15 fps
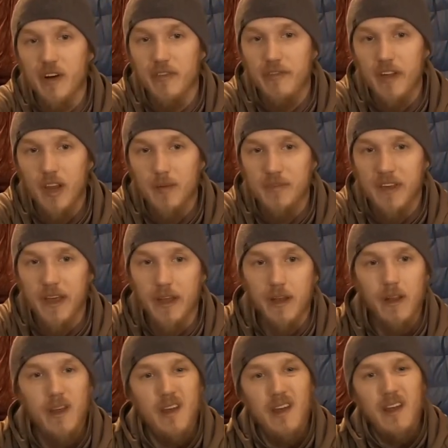a Phillips head.
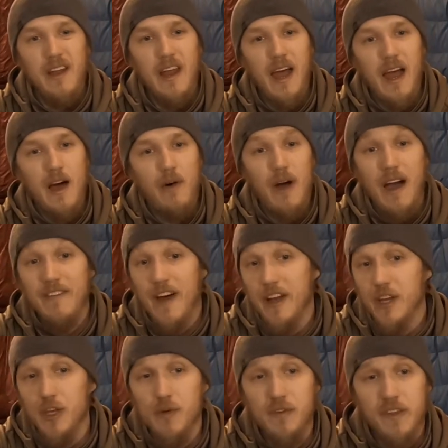Now, I've had
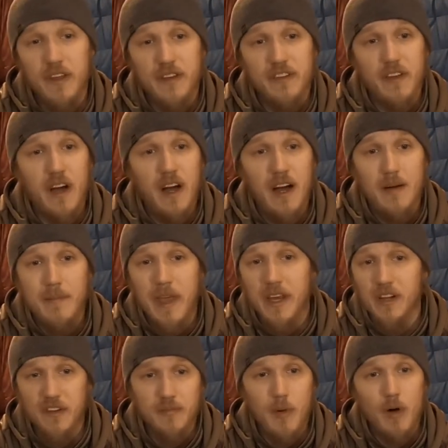to use this
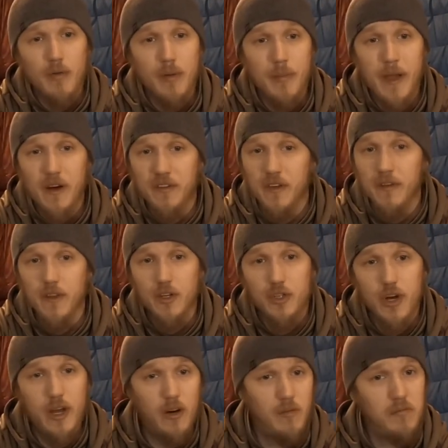making small repairs on the
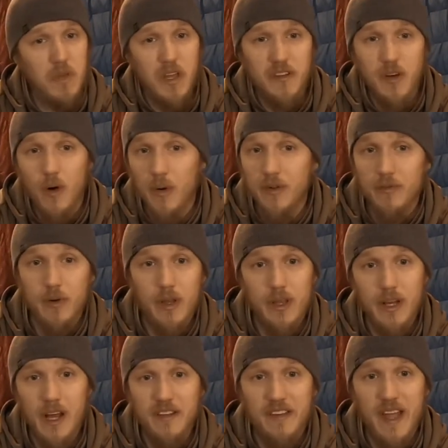trail. It's always really
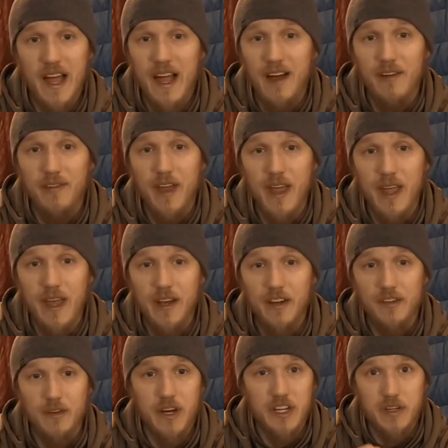nice to have, and
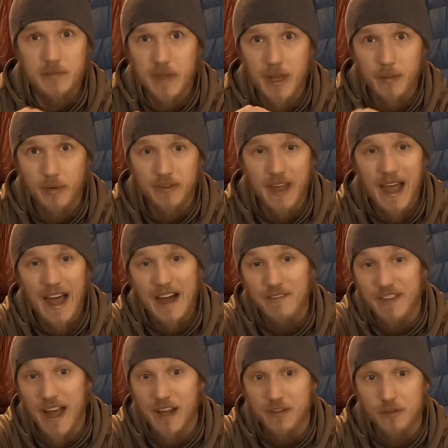it's great to be able to
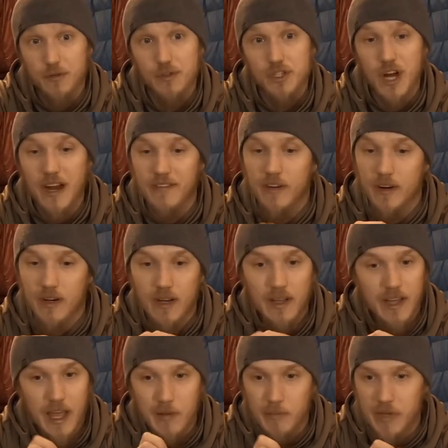have that screwdriver
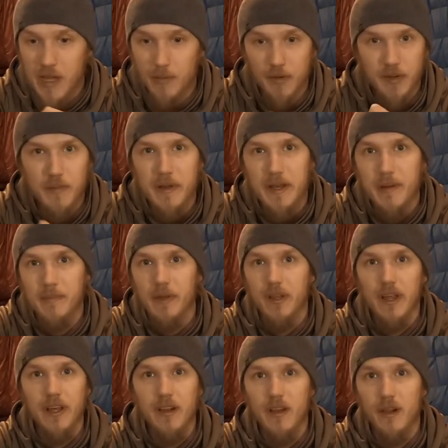and be able to
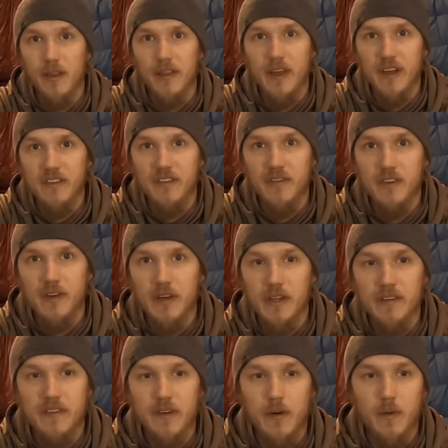manipulate little things if you
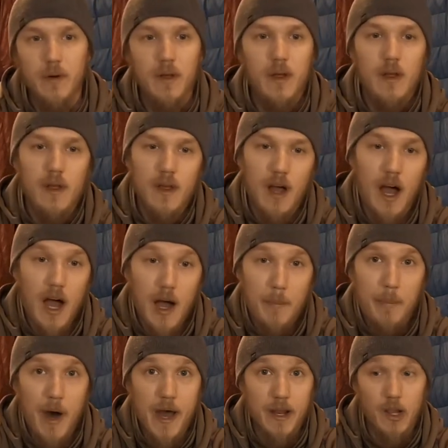need to.
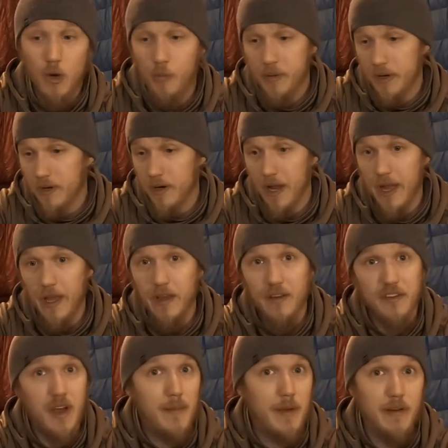Bottle opener, hey, you
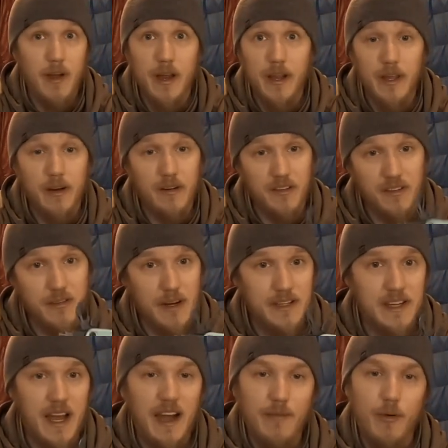saw me right here. It's great
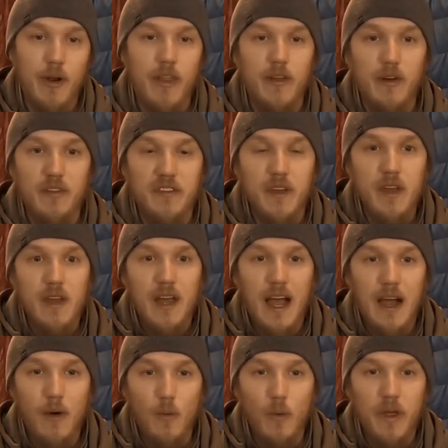to have one of those
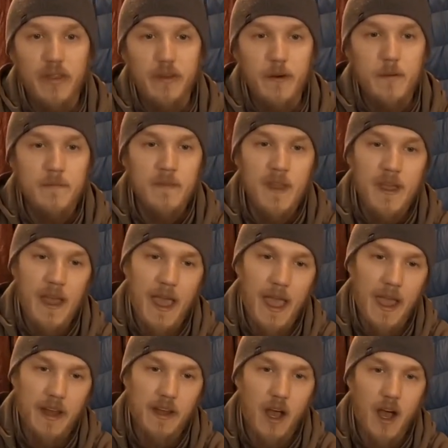out with you.
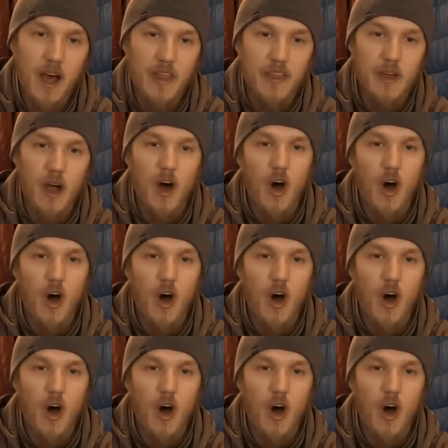And the